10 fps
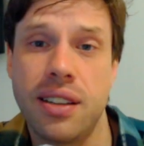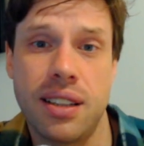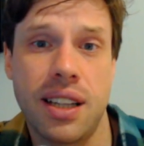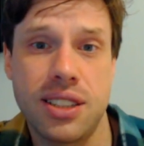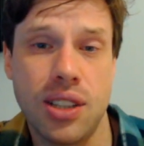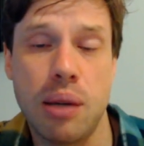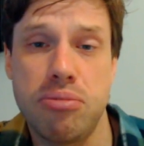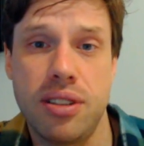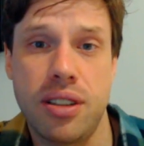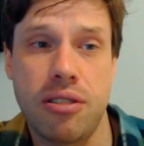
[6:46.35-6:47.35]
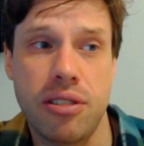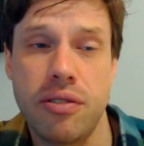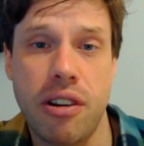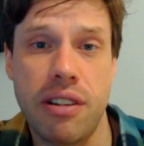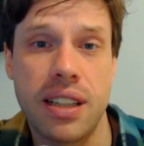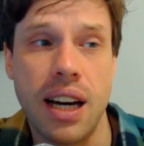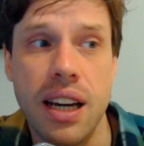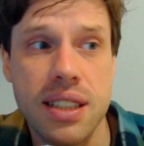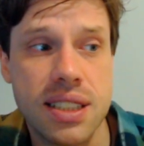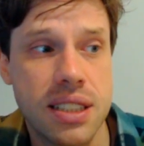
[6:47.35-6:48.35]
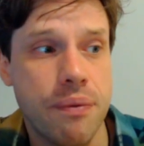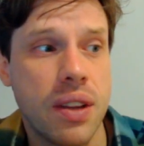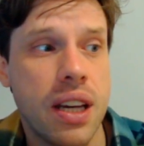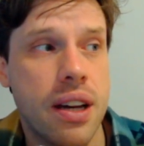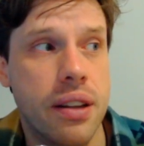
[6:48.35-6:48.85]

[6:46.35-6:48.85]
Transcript: that's not particularly very nice,